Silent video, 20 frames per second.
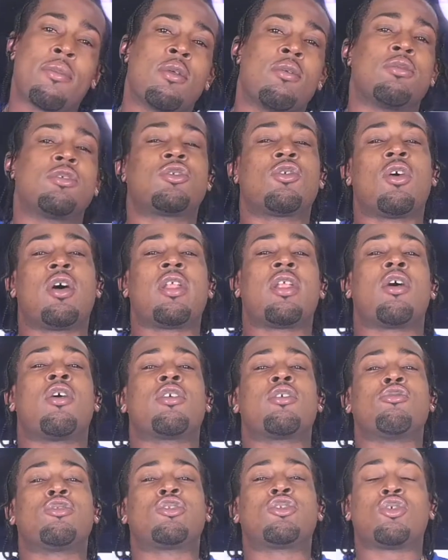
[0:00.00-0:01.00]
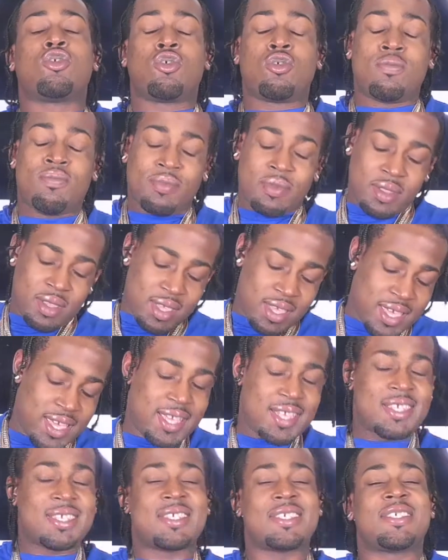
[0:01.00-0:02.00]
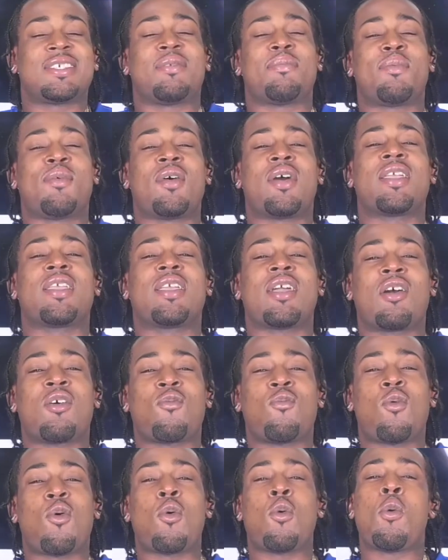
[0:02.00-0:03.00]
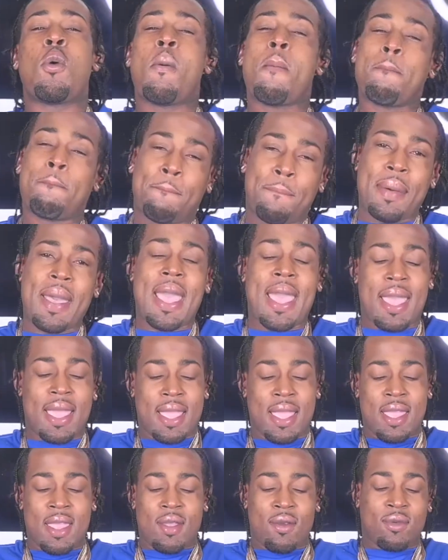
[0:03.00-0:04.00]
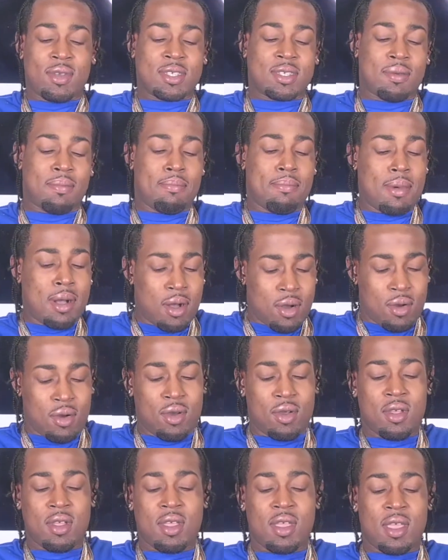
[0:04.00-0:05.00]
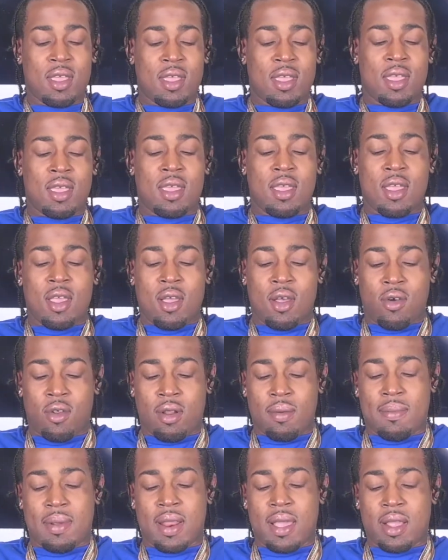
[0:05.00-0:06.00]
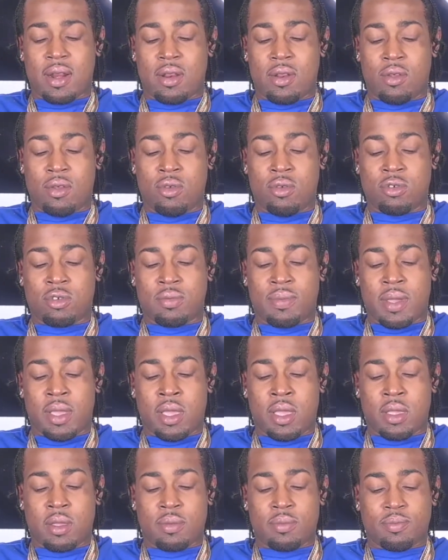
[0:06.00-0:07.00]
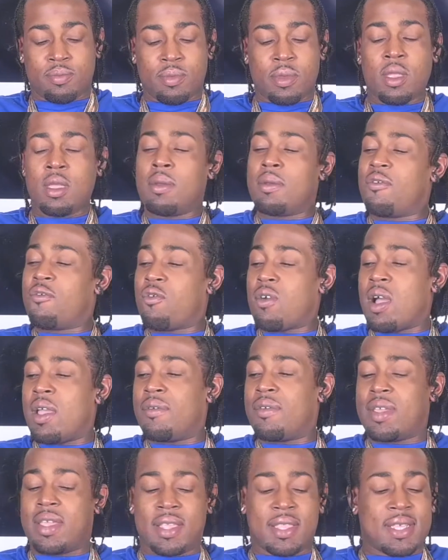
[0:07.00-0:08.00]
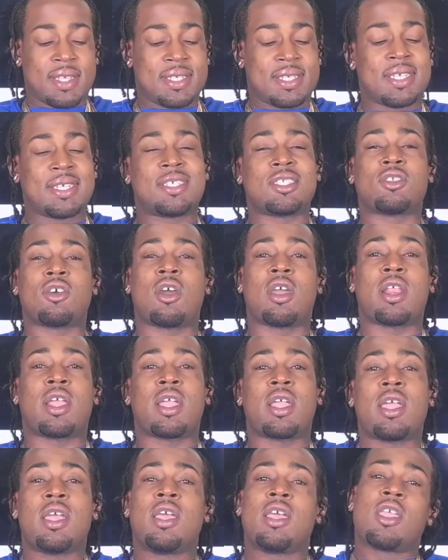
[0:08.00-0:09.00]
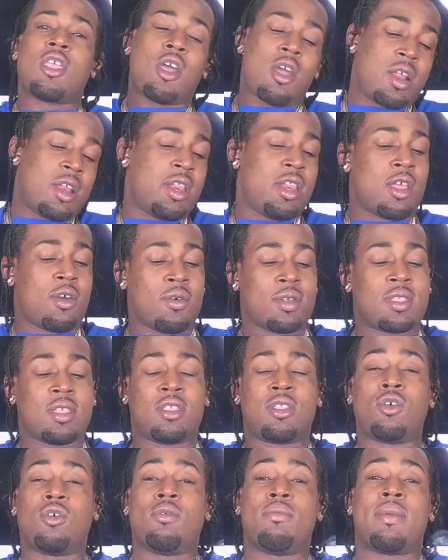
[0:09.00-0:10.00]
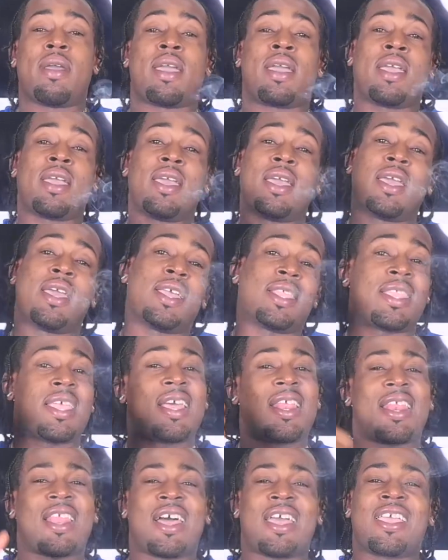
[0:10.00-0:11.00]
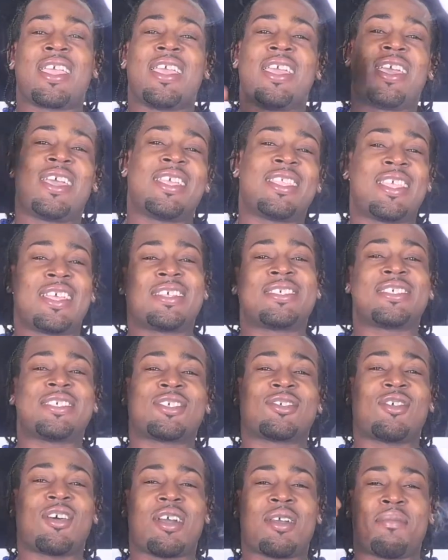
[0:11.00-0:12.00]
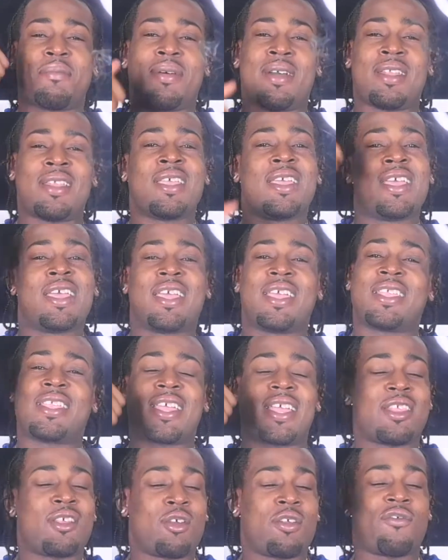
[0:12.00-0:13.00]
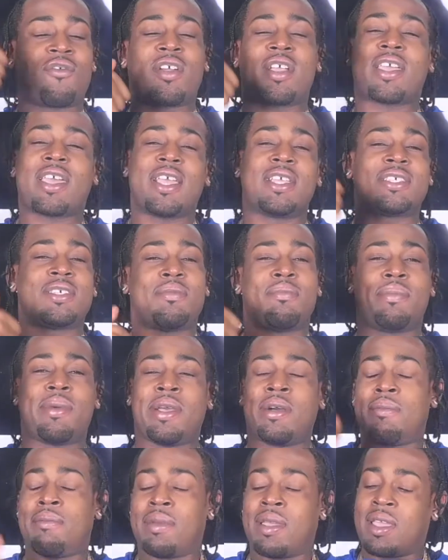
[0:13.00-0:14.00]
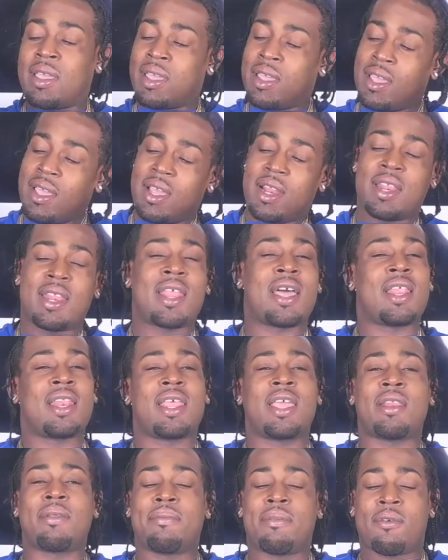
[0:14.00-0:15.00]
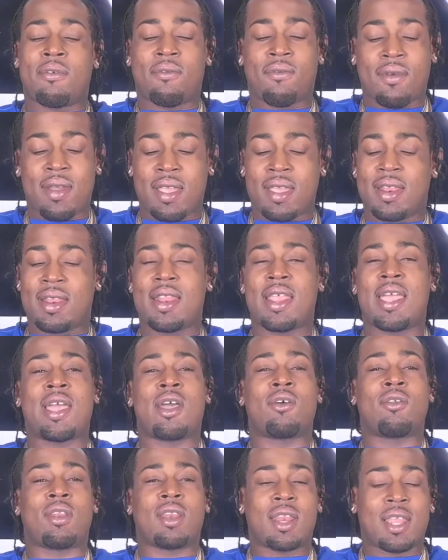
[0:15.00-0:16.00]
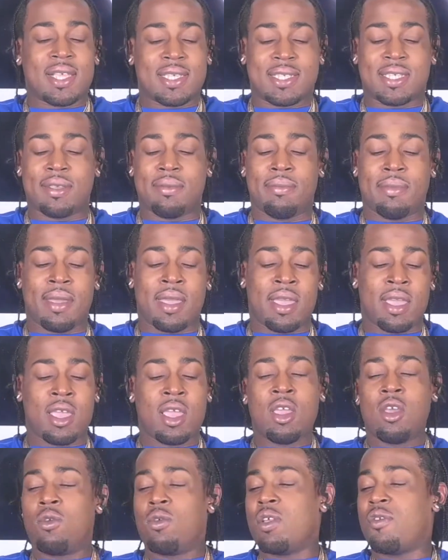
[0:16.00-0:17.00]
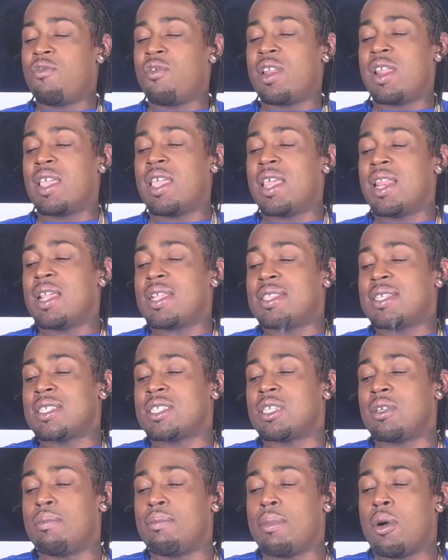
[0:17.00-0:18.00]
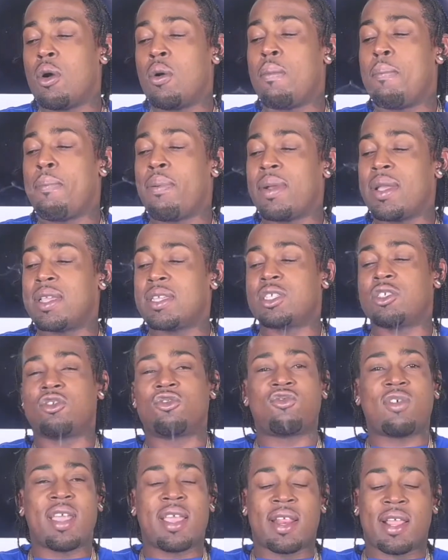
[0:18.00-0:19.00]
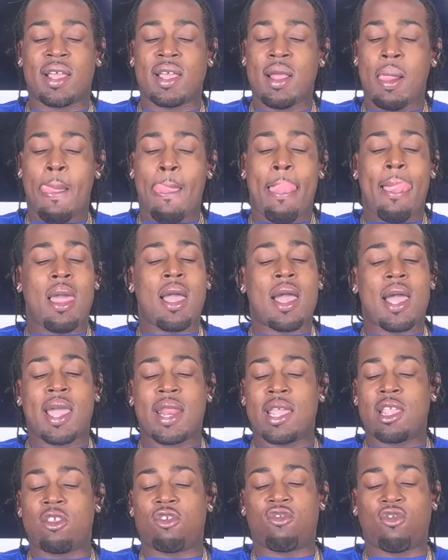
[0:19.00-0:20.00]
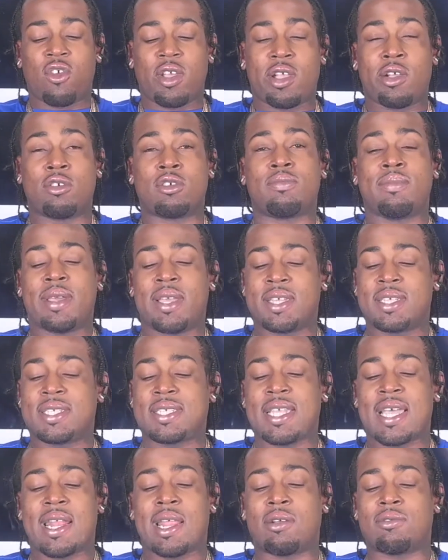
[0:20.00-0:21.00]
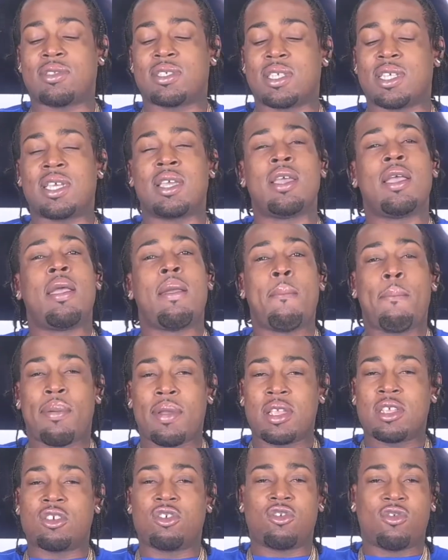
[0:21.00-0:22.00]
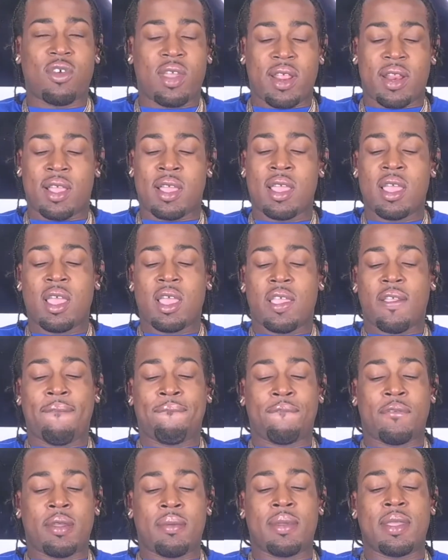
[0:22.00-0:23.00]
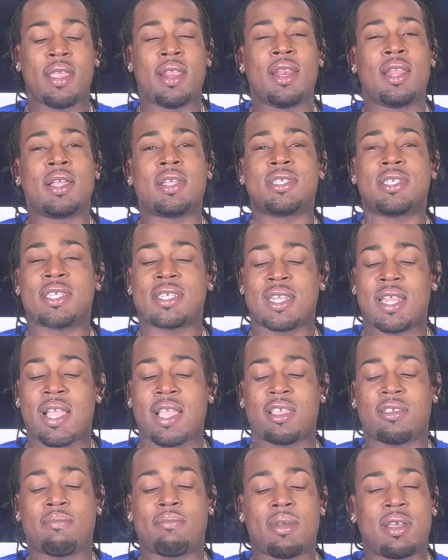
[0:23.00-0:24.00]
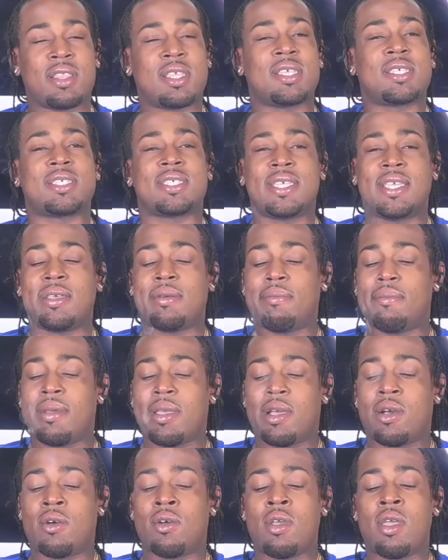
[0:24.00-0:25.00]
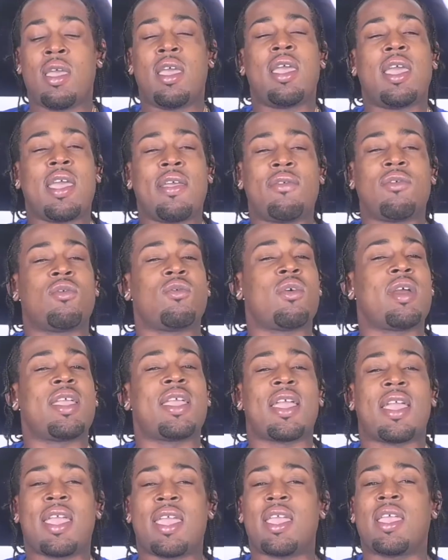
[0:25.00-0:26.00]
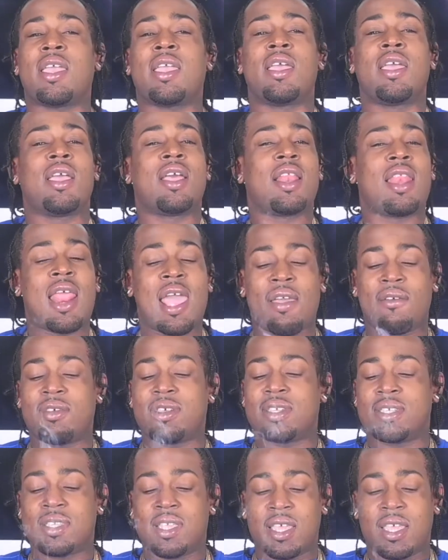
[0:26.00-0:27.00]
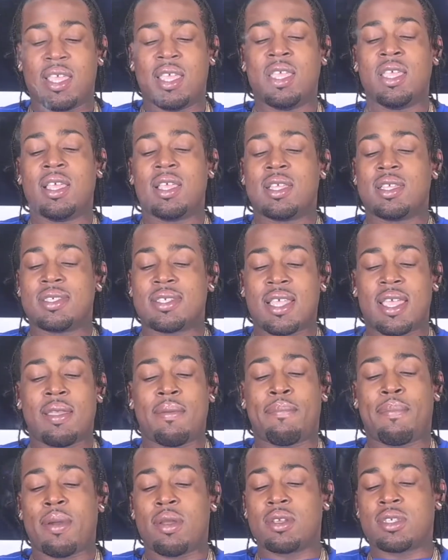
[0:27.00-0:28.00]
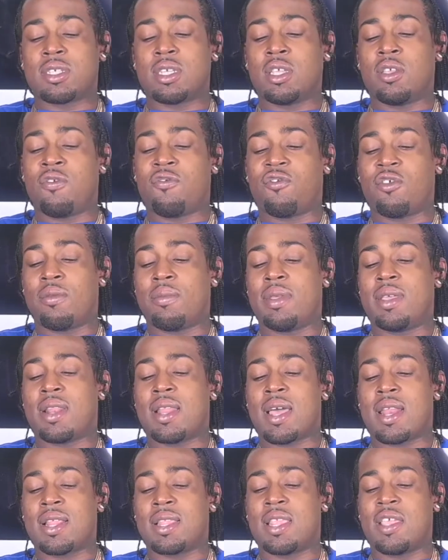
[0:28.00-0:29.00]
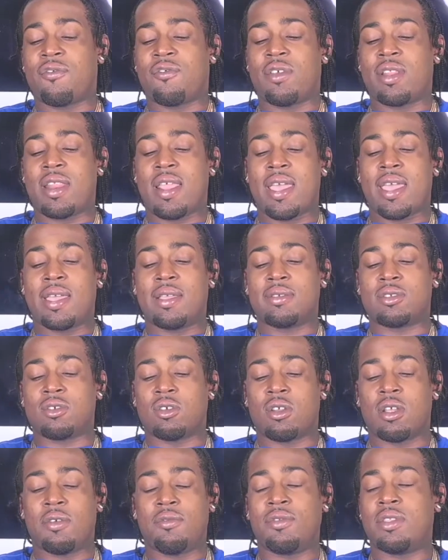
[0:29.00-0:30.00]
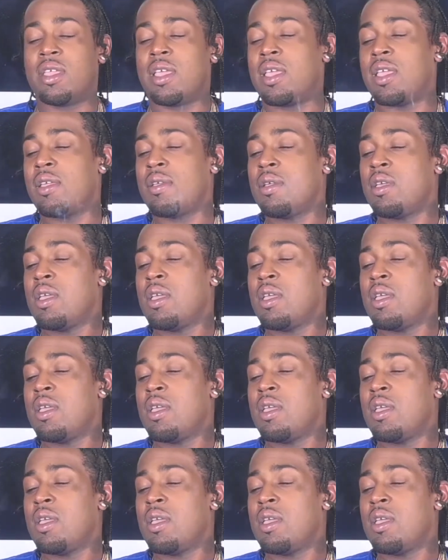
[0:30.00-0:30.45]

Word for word: What's going on, YouTube? It's your boy Yung Woo back with some more Own Tha Block News, man. Before I even get this shit started, you already know what to do, man. Hit that like, hit that subscribe button, hit that notification bell, man. Not later, but right now. Listen, man, we finna get into some more Prince Dreda 100 drills, man. Shout out to Prince Dreda. You feel me? He look just like his brother CML, Heavyweight Hank, Lavish D. Same person, you feel me? A lot of different names on everything.